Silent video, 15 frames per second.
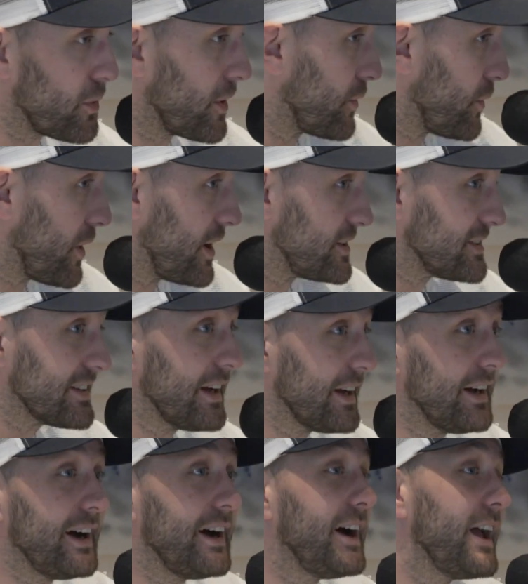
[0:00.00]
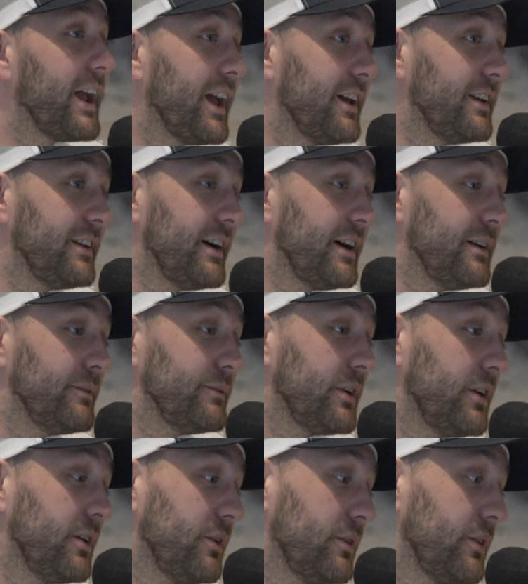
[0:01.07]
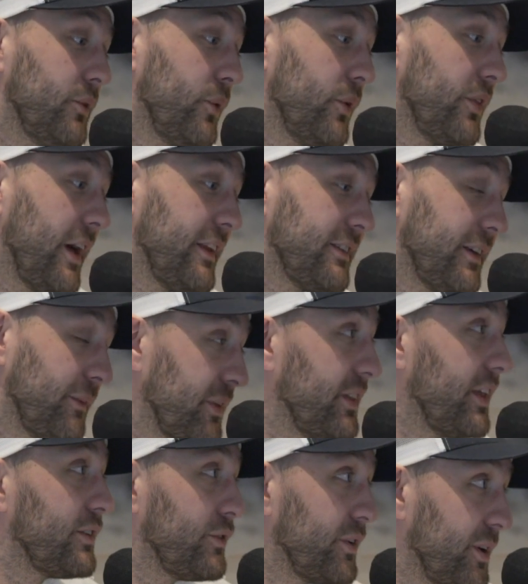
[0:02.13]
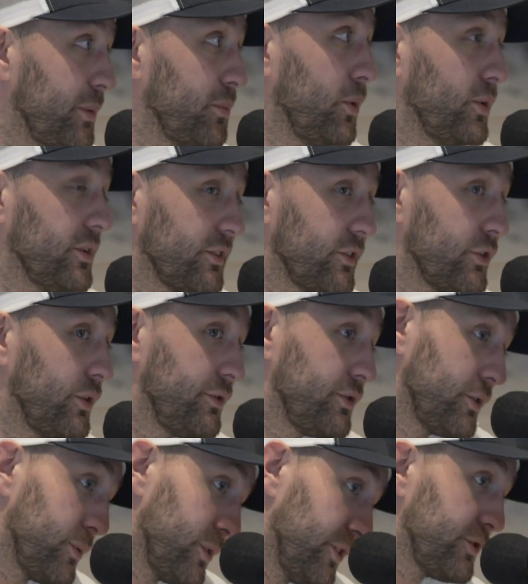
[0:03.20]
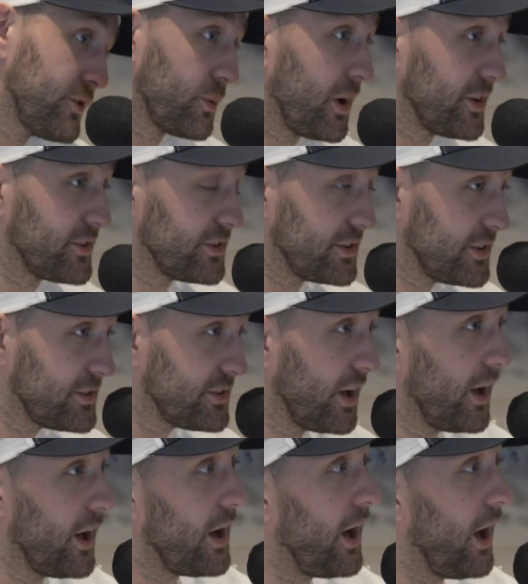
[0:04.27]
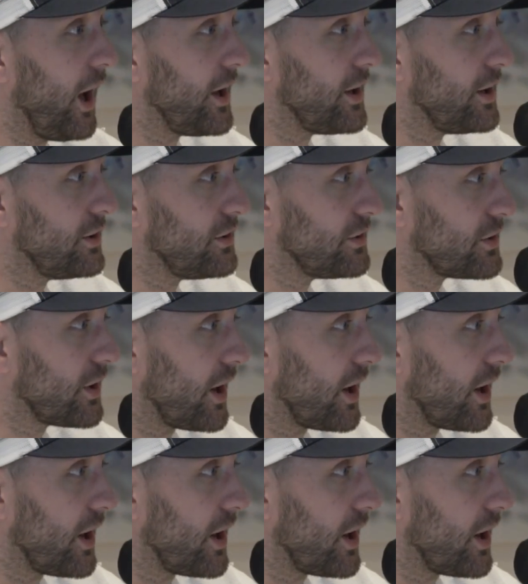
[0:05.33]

one it was. Yeah. And, that's something that's very important. So if you're a realtor watching this, you just